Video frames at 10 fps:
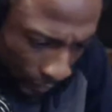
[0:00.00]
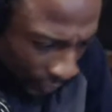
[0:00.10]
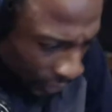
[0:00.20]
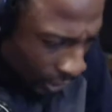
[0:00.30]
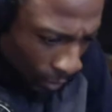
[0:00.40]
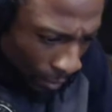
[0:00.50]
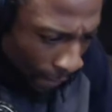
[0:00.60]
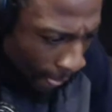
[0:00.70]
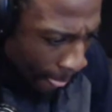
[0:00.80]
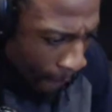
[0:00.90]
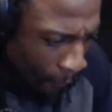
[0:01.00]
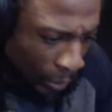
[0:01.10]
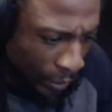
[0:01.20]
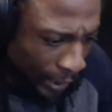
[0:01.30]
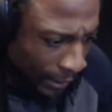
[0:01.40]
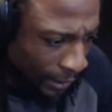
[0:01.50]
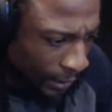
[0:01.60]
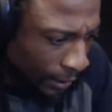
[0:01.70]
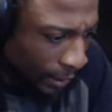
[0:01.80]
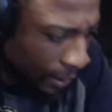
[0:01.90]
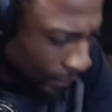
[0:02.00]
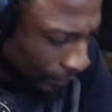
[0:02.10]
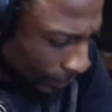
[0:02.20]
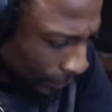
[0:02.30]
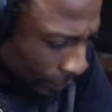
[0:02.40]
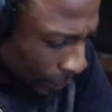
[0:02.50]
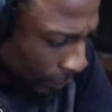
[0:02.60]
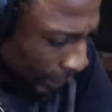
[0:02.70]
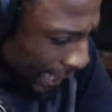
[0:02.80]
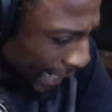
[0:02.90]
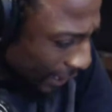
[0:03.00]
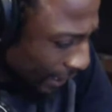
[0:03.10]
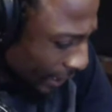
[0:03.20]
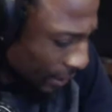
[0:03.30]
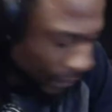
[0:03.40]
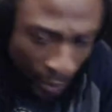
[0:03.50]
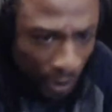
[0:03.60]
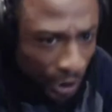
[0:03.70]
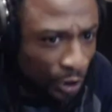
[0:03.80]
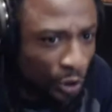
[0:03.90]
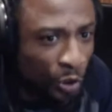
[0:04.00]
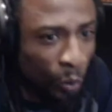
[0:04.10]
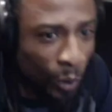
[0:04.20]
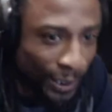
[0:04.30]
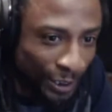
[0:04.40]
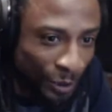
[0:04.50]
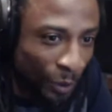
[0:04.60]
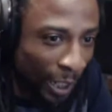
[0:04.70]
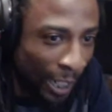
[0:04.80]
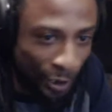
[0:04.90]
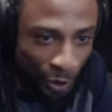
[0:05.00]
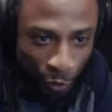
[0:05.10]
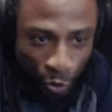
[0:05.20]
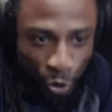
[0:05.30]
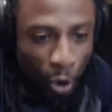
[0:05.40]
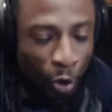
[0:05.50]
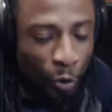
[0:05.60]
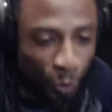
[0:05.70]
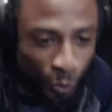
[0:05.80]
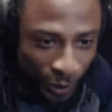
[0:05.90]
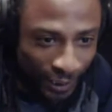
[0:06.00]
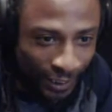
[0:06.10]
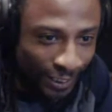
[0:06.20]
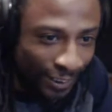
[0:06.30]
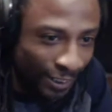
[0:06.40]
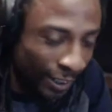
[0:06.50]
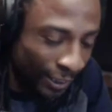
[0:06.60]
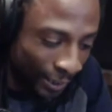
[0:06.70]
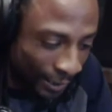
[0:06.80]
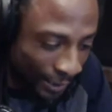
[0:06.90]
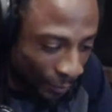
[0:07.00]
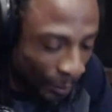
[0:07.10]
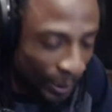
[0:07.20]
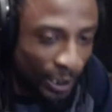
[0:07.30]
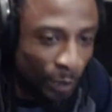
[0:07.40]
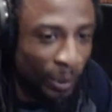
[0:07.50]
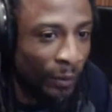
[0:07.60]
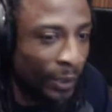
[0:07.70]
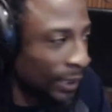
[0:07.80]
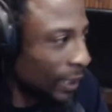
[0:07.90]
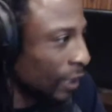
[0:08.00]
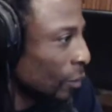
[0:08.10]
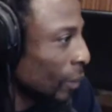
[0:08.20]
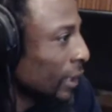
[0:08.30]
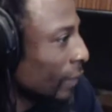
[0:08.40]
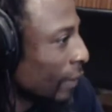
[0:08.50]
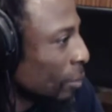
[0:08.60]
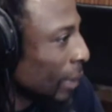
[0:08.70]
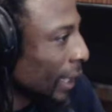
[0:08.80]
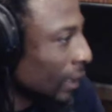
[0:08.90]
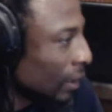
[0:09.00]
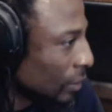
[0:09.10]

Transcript: So when you get to the reality of it, it was just choice. You chose a different experience than the rest of everybody else.